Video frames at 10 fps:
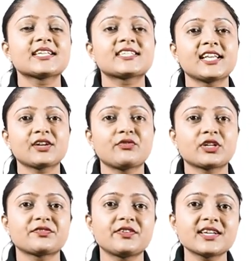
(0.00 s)
Silk
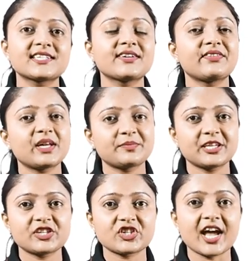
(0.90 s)
was first developed
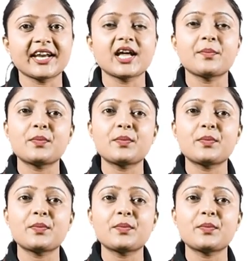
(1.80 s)
in China,